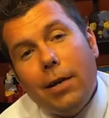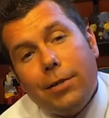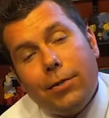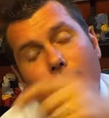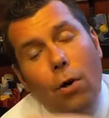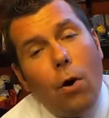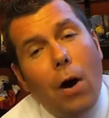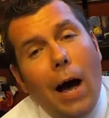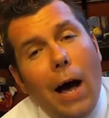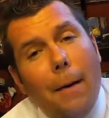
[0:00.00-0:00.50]

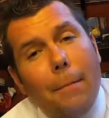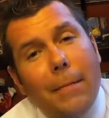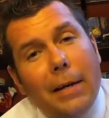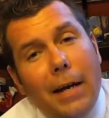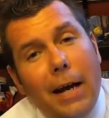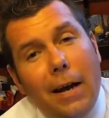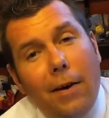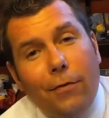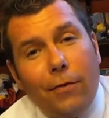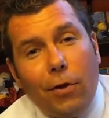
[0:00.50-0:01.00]
So I'm
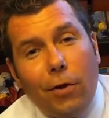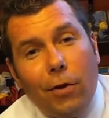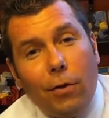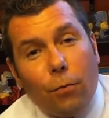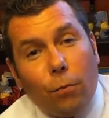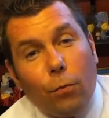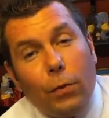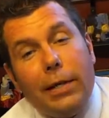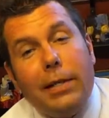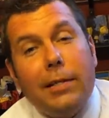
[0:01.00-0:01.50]
gonna have to
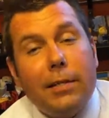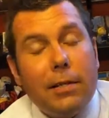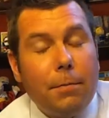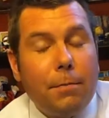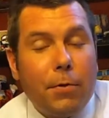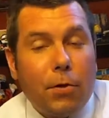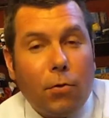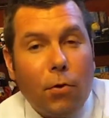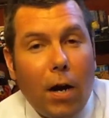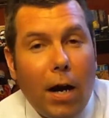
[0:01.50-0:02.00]

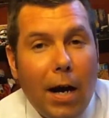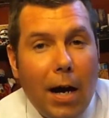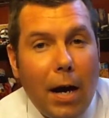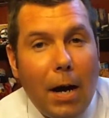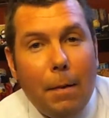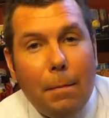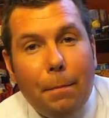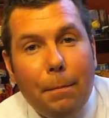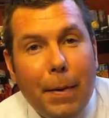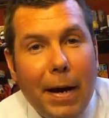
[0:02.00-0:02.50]

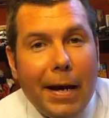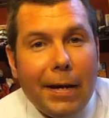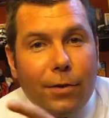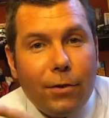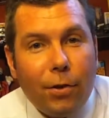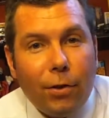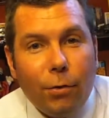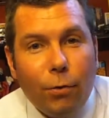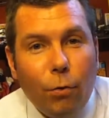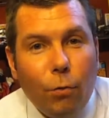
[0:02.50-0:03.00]
resubscribe
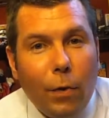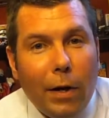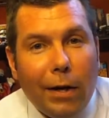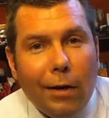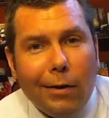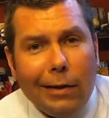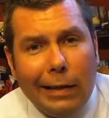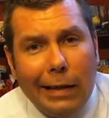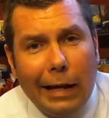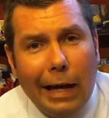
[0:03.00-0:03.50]
back to Loot
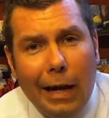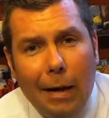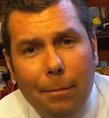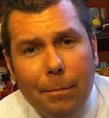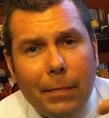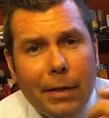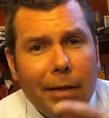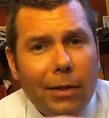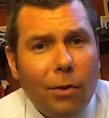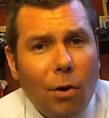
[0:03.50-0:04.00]
Wear, and
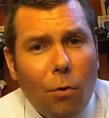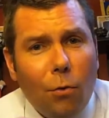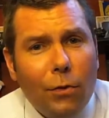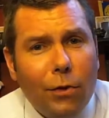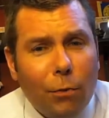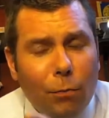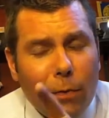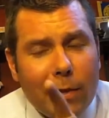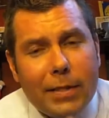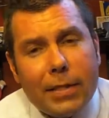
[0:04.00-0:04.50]
I'm gonna go
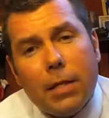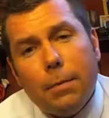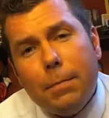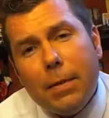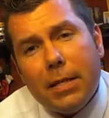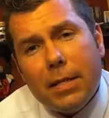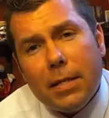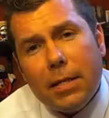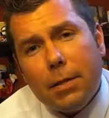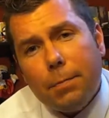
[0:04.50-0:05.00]
with the Risky
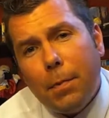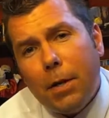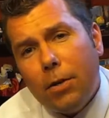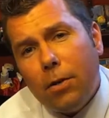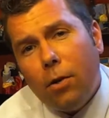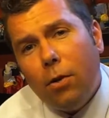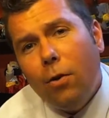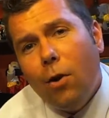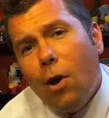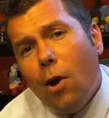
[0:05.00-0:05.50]
Business
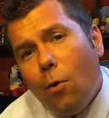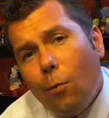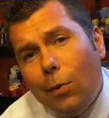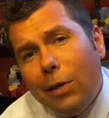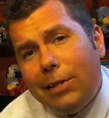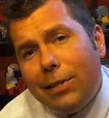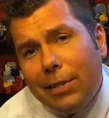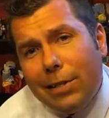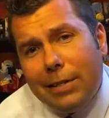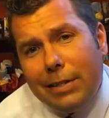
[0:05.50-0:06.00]
Bundle,
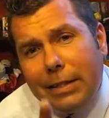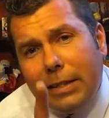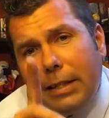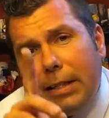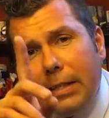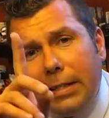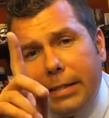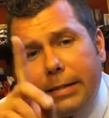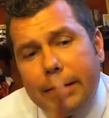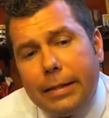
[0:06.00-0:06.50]
which is
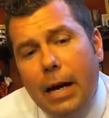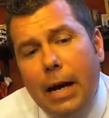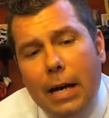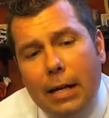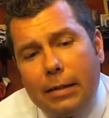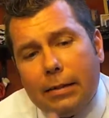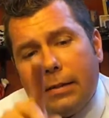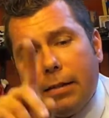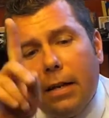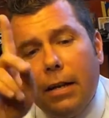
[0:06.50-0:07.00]
the
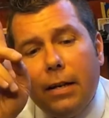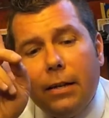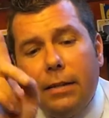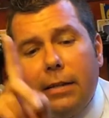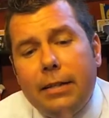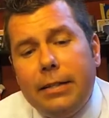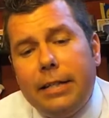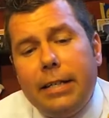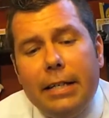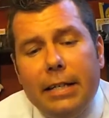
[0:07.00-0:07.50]
socks,
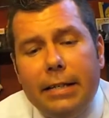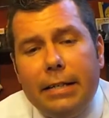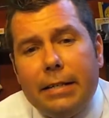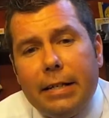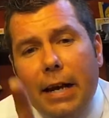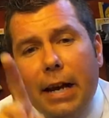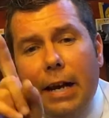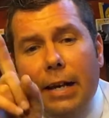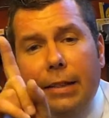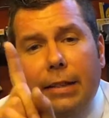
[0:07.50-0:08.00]
the
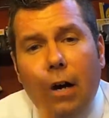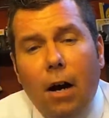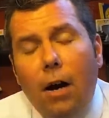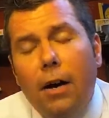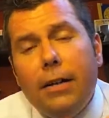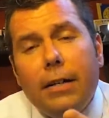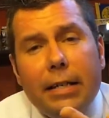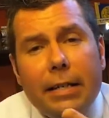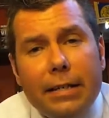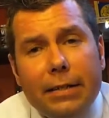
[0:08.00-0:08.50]
tees, and the
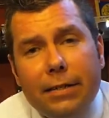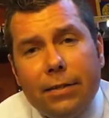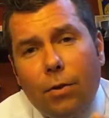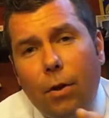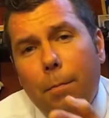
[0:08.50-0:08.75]
undies.